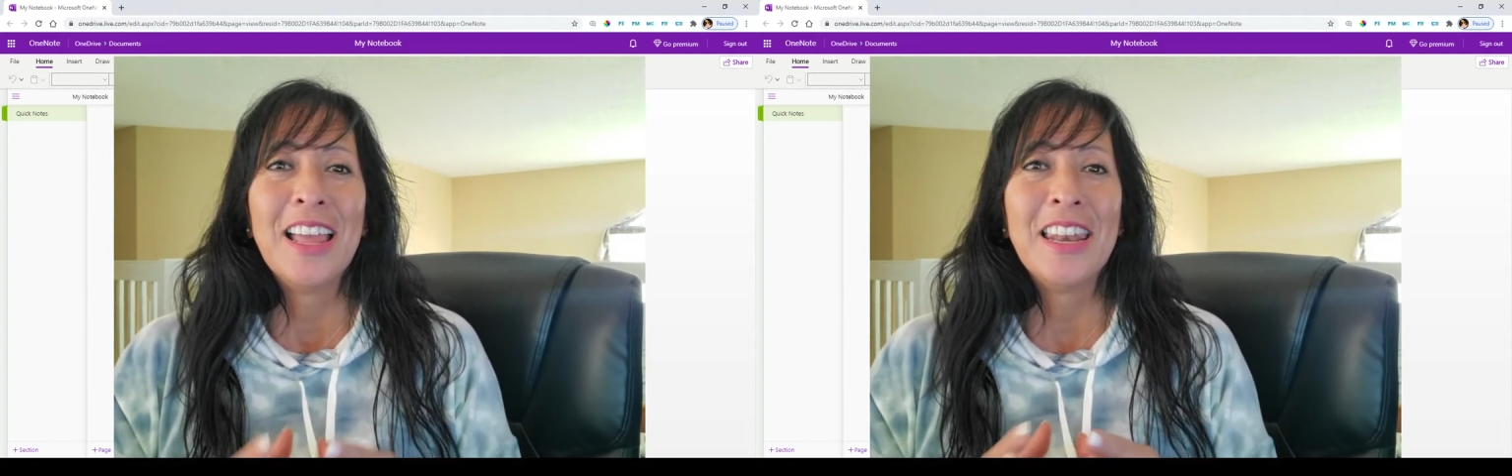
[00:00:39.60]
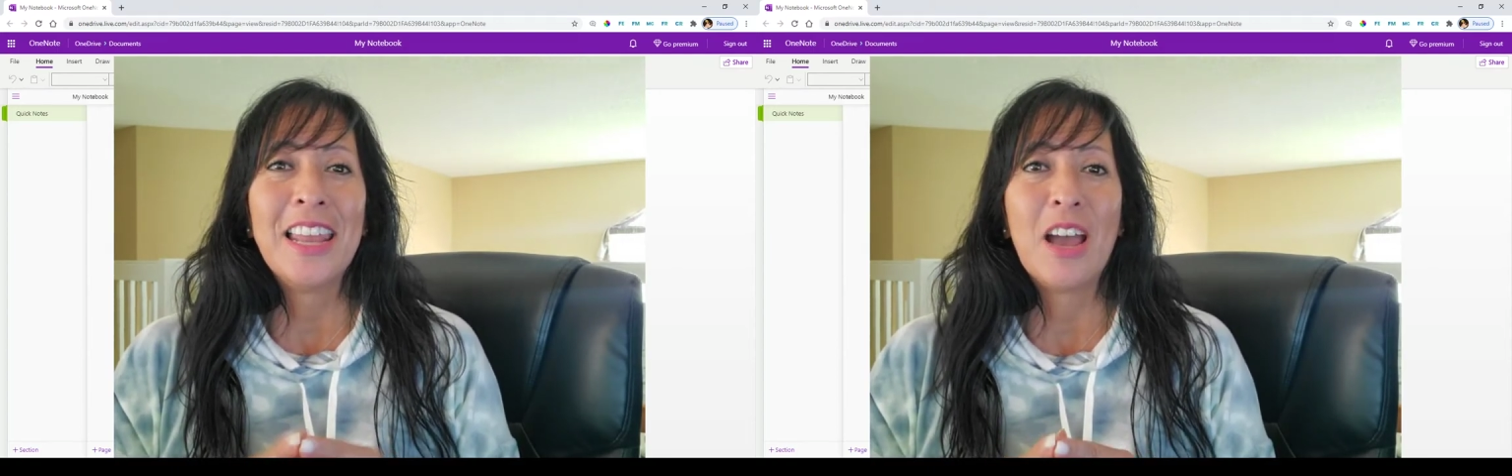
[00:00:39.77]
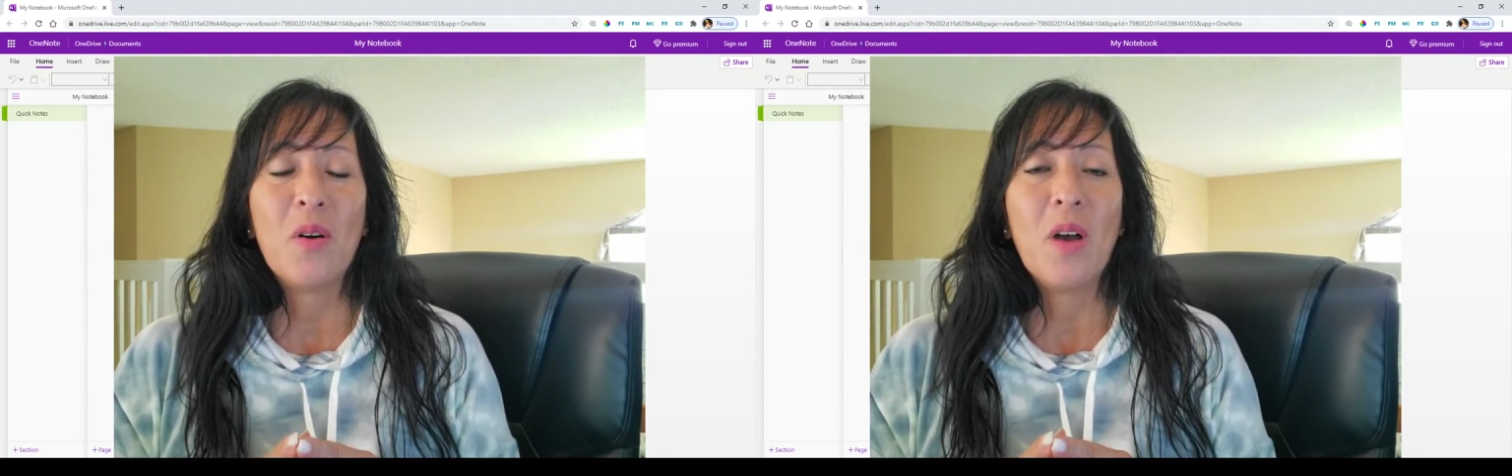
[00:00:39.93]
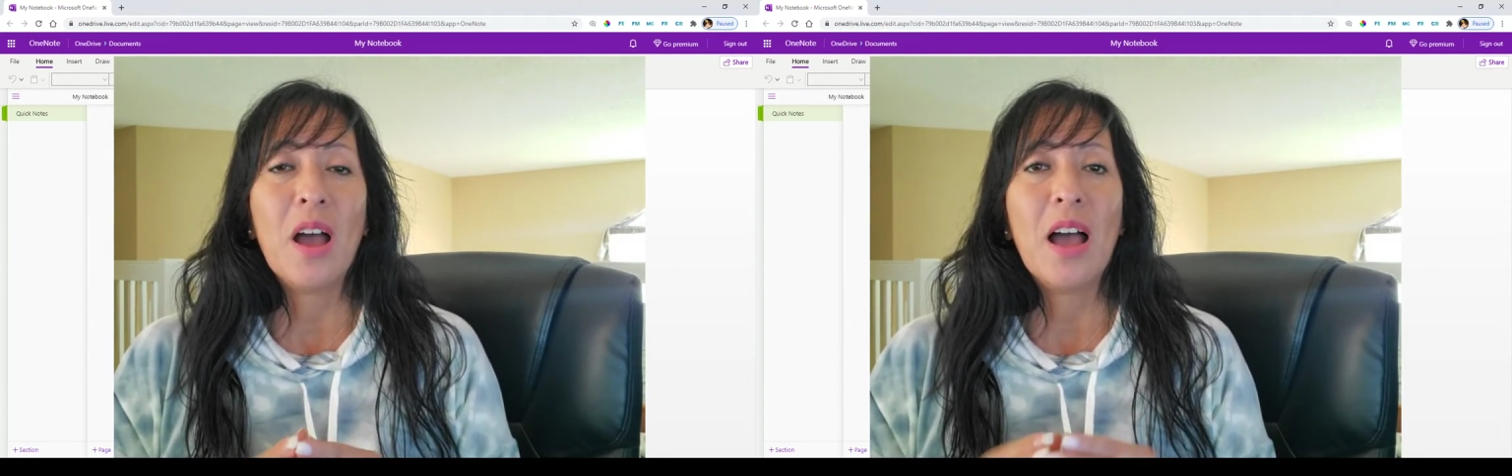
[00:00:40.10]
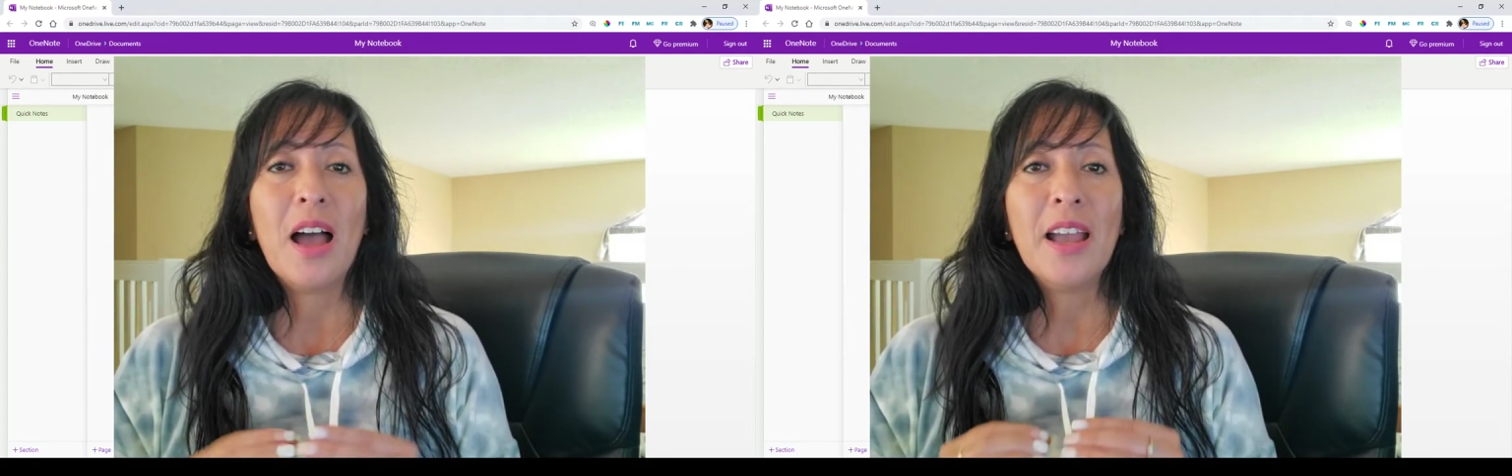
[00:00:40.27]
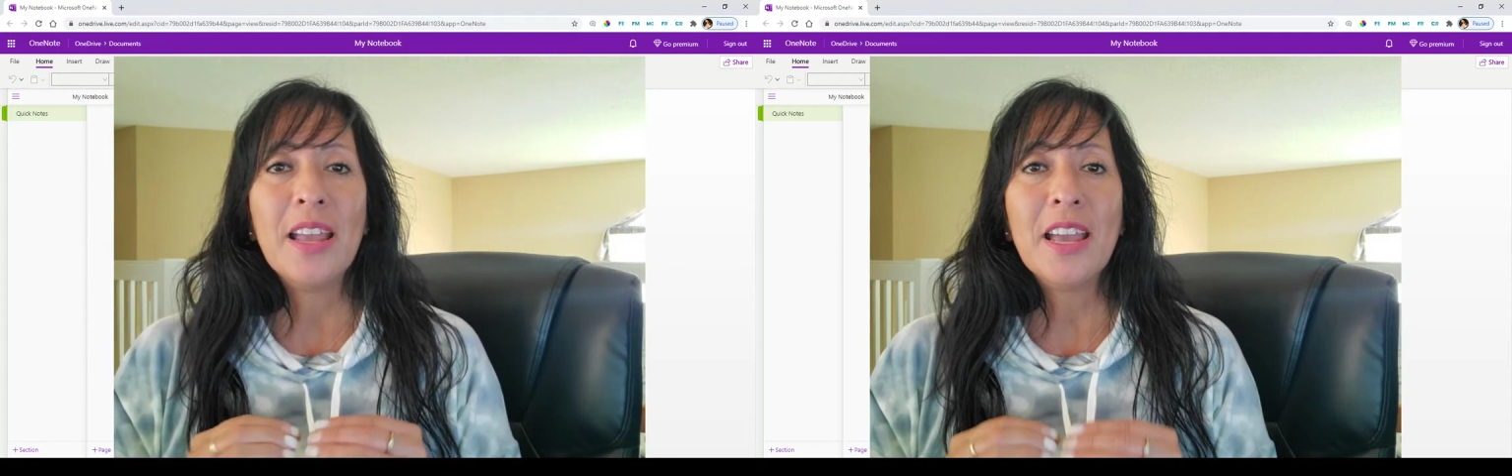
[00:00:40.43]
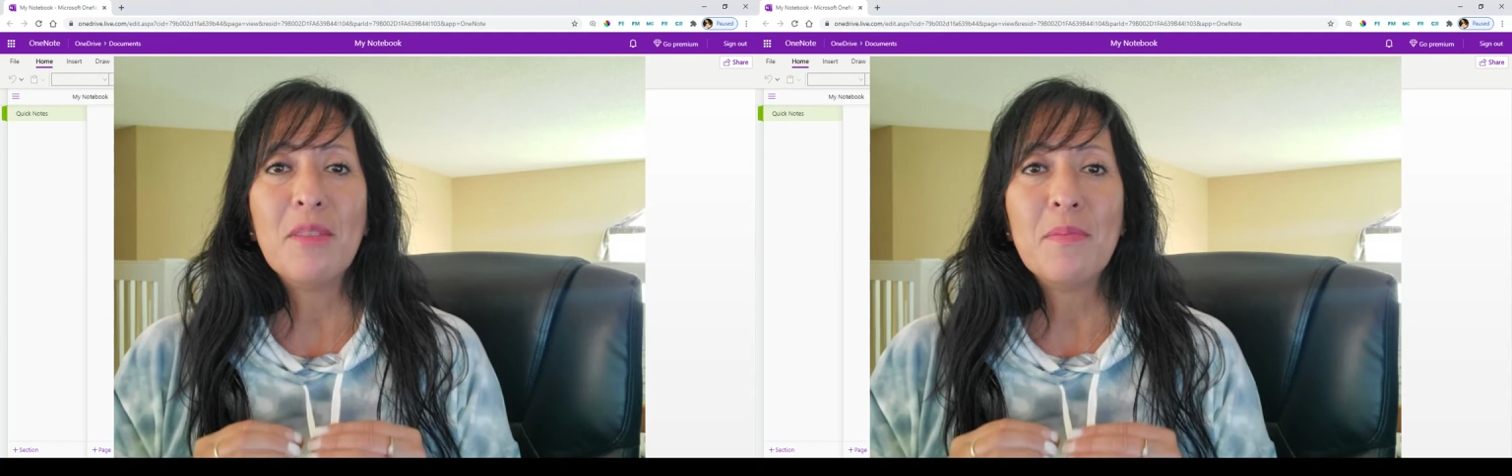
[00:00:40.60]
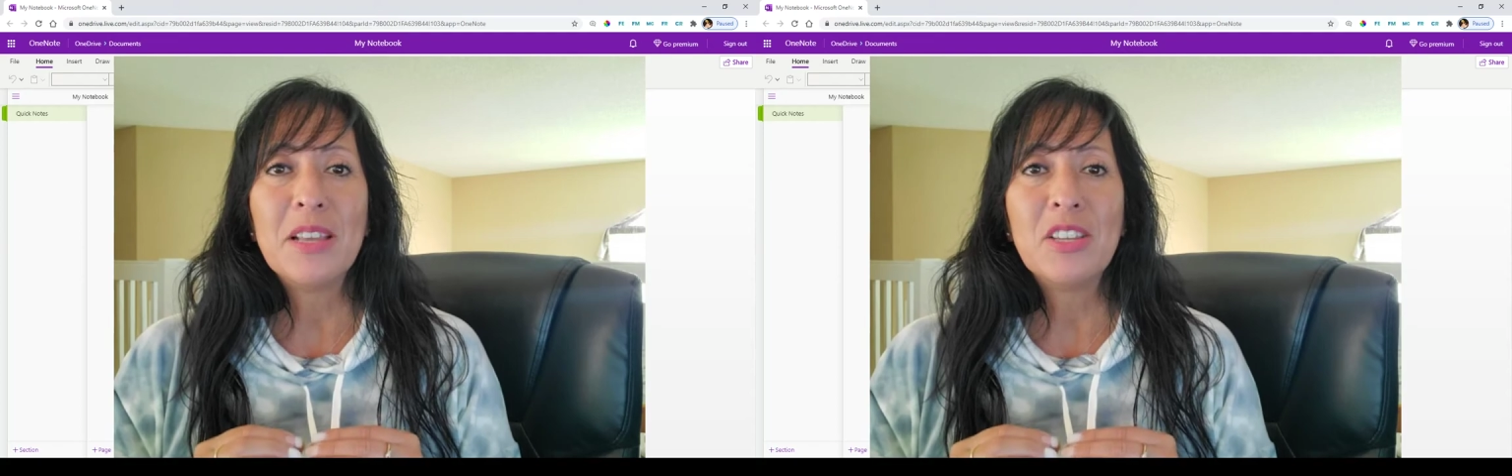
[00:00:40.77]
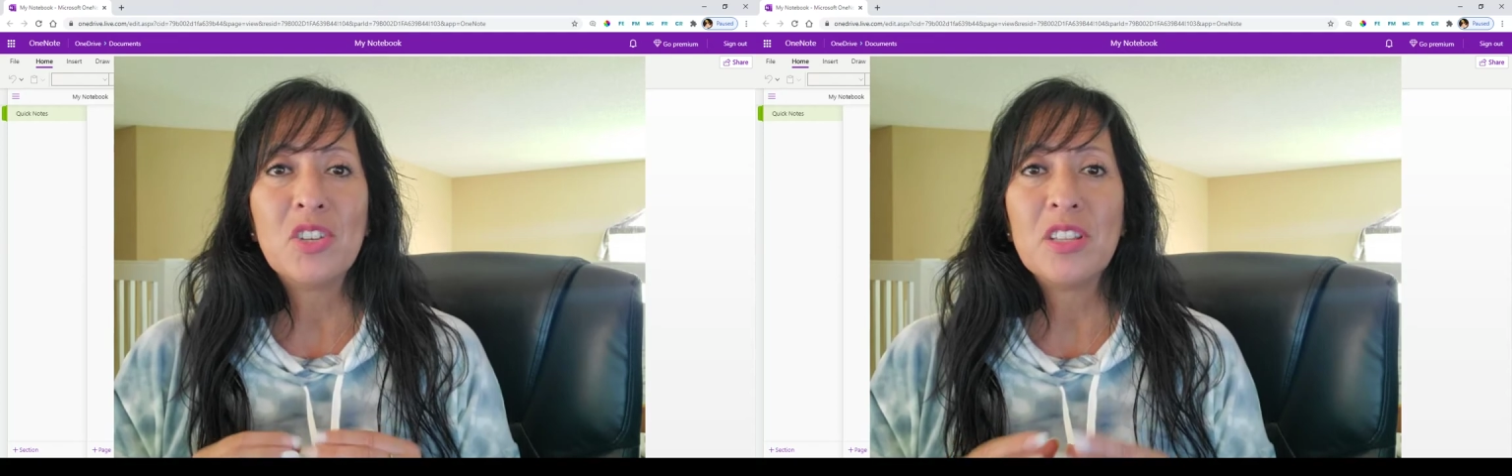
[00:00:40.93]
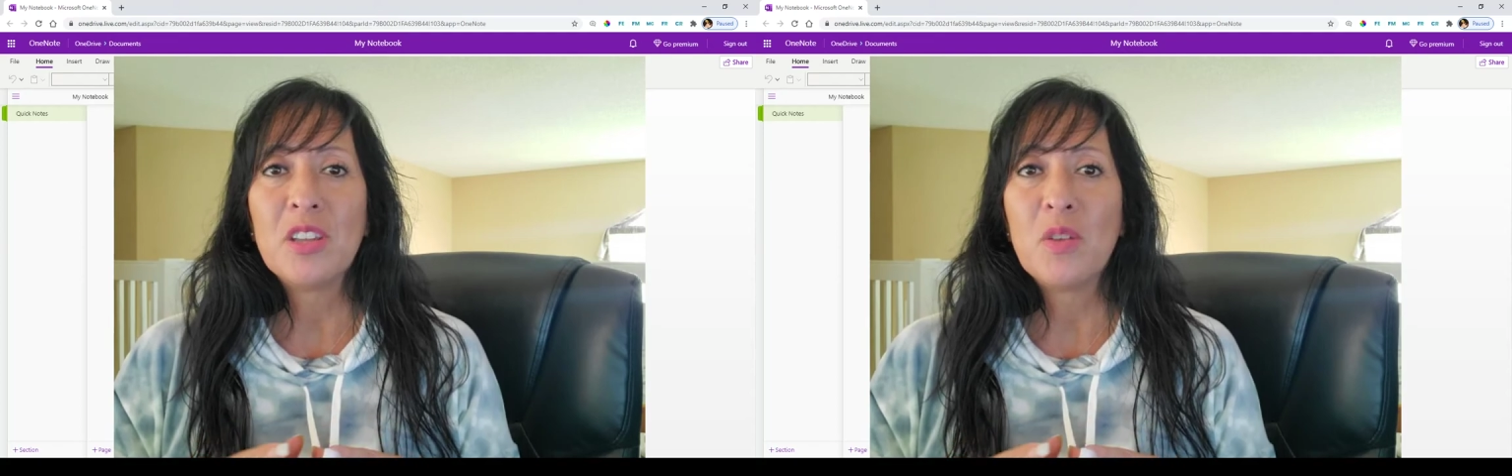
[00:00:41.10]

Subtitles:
Now, I had mentioned